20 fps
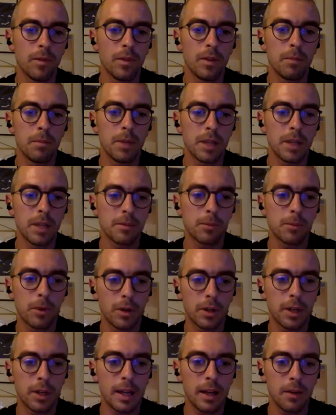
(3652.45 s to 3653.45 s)
the best
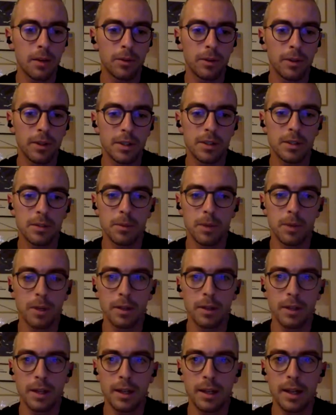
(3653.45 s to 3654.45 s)
workout is the
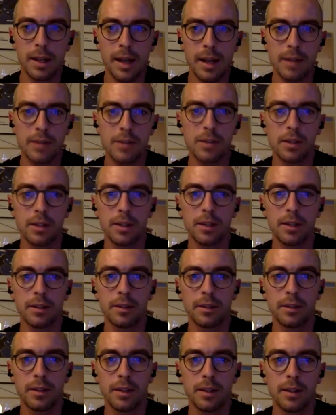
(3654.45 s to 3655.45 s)
one that
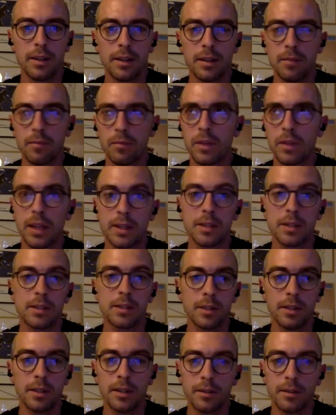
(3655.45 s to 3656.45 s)
actually gets
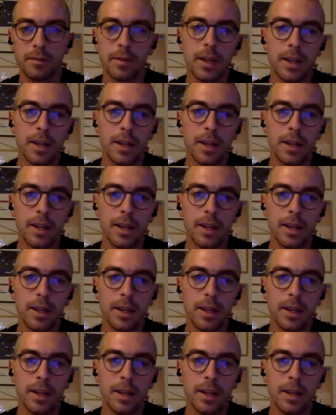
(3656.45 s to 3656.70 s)
done.